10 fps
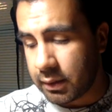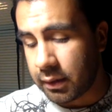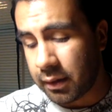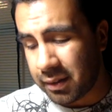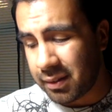
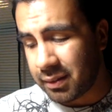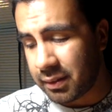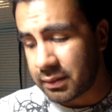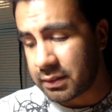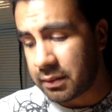
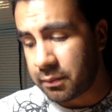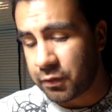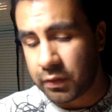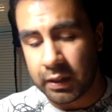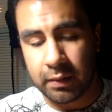on some
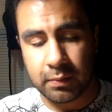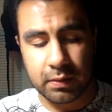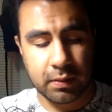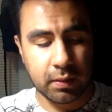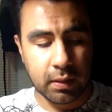
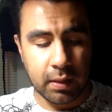frames.